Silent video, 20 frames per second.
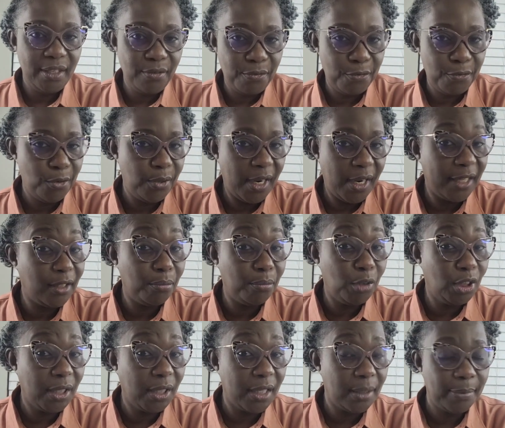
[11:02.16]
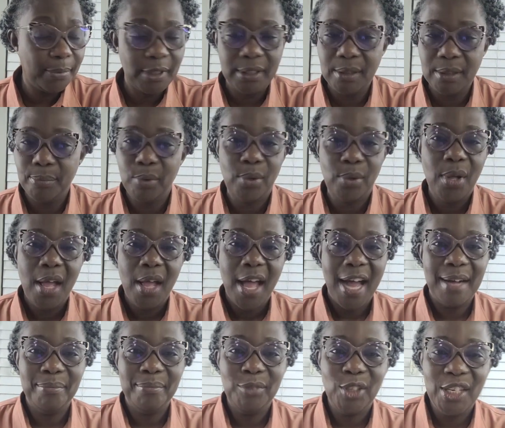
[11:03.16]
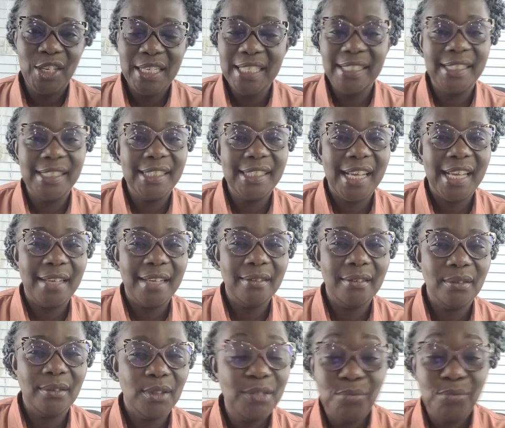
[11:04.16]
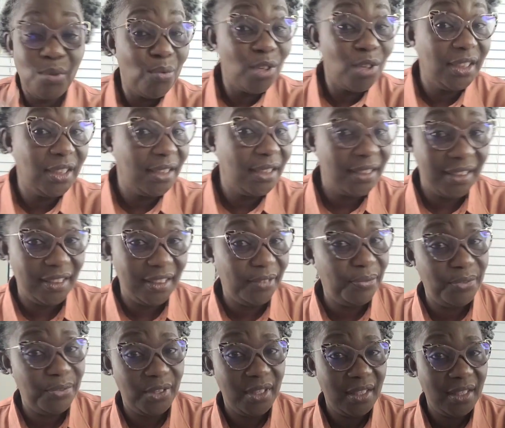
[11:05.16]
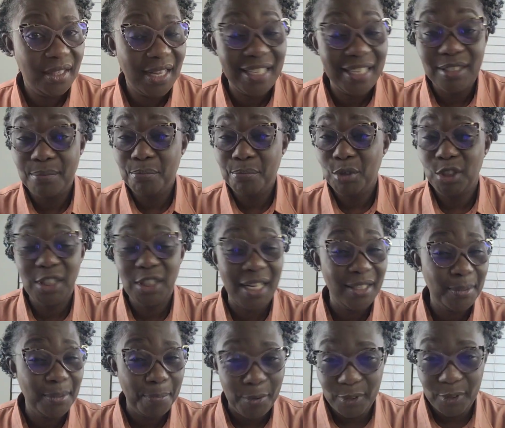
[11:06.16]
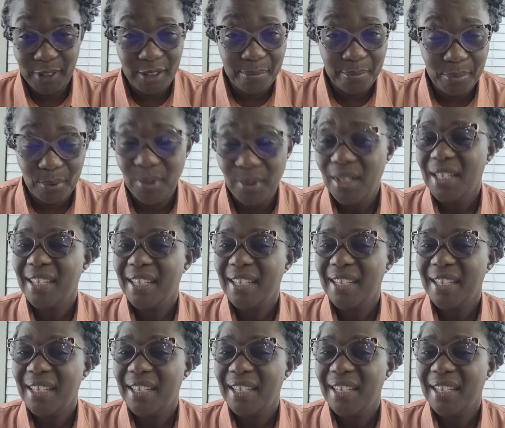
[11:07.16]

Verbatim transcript: phone as much as possible. I'm not eating and even watching TV as much as possible.